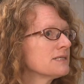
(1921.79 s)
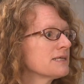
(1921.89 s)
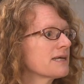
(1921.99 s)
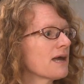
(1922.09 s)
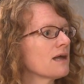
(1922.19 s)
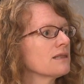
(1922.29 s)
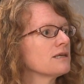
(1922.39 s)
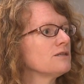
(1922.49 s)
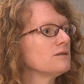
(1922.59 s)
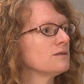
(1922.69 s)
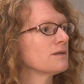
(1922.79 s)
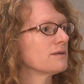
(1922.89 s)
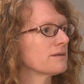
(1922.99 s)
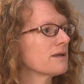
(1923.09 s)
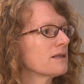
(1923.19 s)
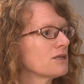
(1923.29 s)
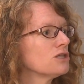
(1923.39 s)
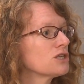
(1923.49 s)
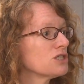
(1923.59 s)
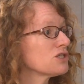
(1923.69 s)
to get a
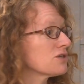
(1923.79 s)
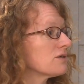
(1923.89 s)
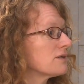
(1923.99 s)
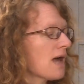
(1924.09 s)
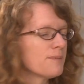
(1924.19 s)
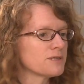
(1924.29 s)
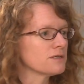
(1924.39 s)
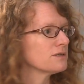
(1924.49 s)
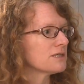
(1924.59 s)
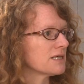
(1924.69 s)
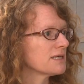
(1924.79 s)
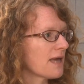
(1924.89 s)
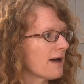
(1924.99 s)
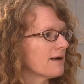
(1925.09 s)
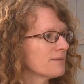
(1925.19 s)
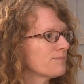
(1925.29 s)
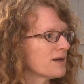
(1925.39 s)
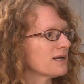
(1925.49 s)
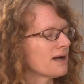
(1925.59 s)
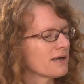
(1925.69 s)
little concerned. Absolutely, yeah.
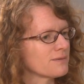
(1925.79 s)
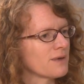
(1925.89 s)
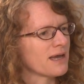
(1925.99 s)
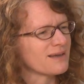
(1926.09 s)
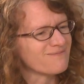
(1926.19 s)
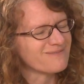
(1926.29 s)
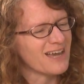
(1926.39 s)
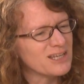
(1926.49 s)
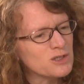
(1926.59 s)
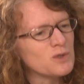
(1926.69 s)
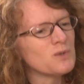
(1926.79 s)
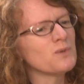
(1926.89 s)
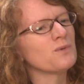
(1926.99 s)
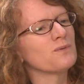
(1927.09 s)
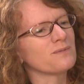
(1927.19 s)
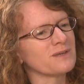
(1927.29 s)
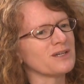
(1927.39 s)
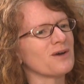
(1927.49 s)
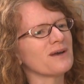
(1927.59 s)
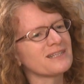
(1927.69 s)
But I knew,
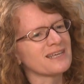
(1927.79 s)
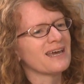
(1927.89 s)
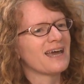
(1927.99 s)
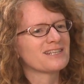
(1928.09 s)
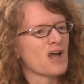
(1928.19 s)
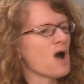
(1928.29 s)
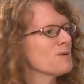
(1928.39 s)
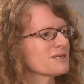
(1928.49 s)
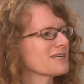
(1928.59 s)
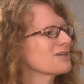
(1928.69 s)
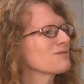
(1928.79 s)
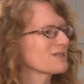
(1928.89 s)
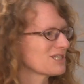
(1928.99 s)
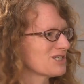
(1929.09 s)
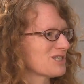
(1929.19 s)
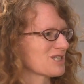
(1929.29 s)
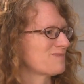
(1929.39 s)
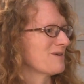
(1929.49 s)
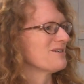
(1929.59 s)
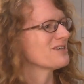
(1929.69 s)
it's almost like a religious
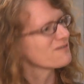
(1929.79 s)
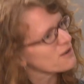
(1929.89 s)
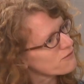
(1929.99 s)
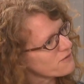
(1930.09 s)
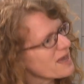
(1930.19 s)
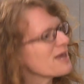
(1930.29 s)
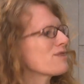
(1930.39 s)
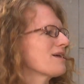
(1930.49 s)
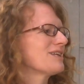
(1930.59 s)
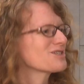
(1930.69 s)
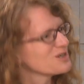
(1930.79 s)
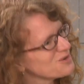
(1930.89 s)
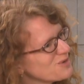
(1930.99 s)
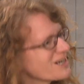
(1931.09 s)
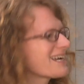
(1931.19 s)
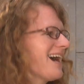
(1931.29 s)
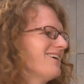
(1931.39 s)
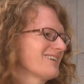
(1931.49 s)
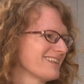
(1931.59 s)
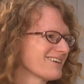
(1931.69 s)
experience. You have to have faith that it's going to work
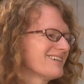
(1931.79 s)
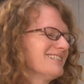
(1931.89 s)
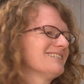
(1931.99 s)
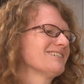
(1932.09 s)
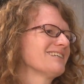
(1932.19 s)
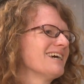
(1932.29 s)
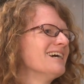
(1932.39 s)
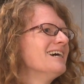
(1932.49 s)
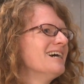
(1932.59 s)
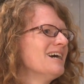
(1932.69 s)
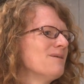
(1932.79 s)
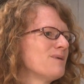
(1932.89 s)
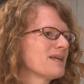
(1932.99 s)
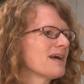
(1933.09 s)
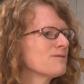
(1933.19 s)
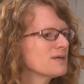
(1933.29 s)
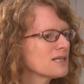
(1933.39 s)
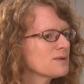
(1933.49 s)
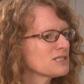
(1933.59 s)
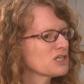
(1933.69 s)
out and they're going to learn it. But I
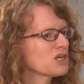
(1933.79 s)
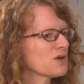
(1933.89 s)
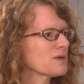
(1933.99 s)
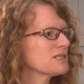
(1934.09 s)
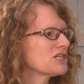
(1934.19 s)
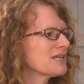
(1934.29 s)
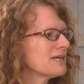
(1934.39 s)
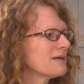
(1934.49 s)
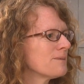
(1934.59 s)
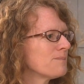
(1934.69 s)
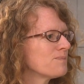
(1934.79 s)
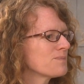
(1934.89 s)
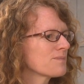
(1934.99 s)
really was encouraging him